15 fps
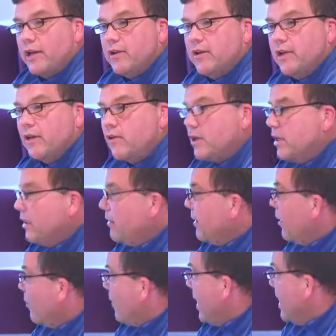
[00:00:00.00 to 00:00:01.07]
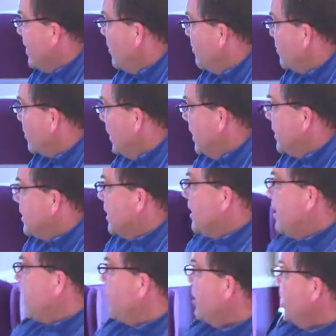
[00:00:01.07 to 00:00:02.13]
They'll, they'll, get, they'll write those things
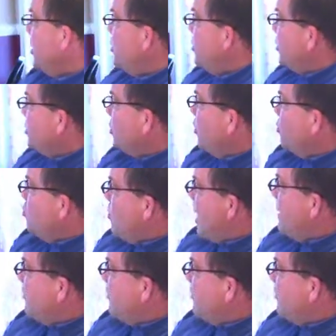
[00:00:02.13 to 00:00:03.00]
in there just so you